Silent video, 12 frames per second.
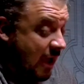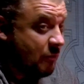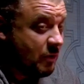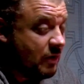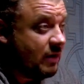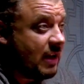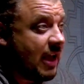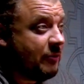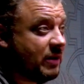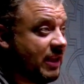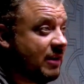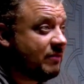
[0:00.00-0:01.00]
I yes. would. I
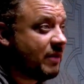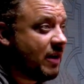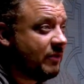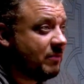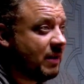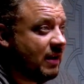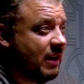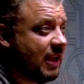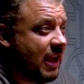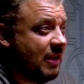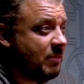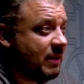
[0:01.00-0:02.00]
would get involved in Mary oh,
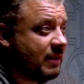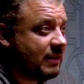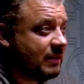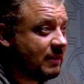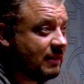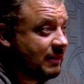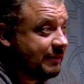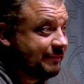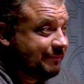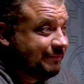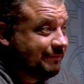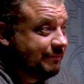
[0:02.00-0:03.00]
Kay because
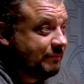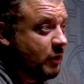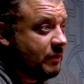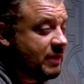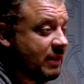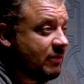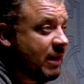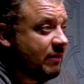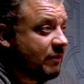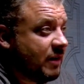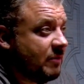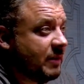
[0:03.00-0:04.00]
Group sitting right in
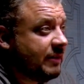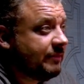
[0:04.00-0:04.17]
front of me.